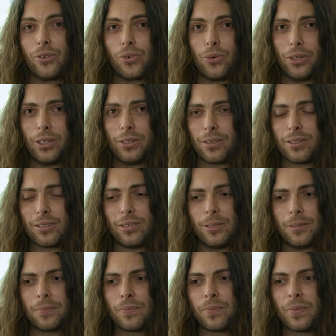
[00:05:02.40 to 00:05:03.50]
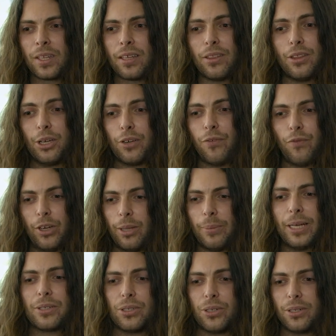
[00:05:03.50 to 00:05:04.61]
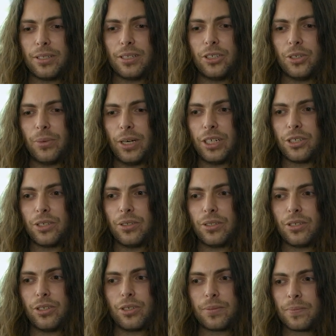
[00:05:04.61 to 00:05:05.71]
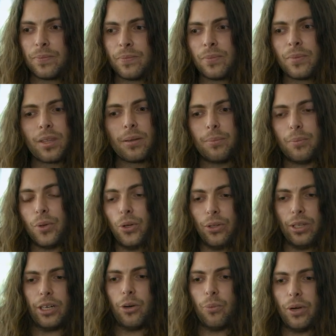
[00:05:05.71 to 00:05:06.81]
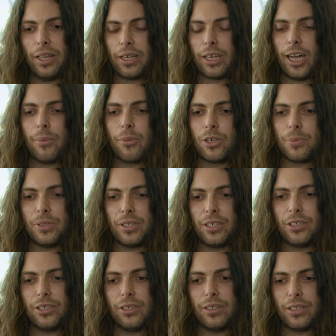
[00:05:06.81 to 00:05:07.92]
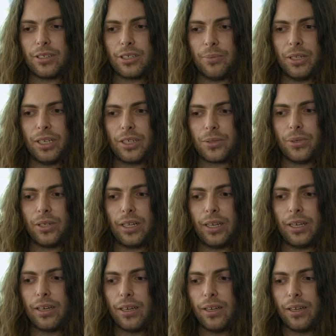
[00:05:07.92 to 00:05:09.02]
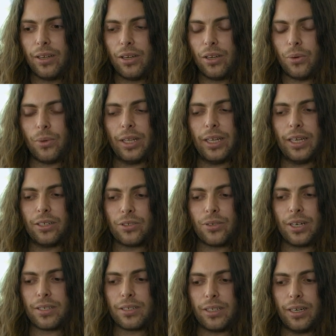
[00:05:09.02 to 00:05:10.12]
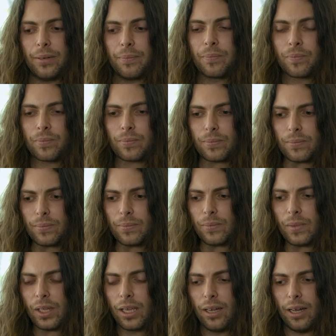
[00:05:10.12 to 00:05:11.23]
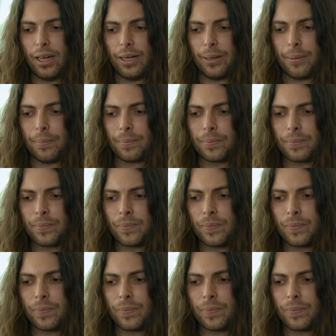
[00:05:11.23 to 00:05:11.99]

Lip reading: your audience to think and feel about certain situations just purely on where the camera is positioned is something that's really, really interesting. And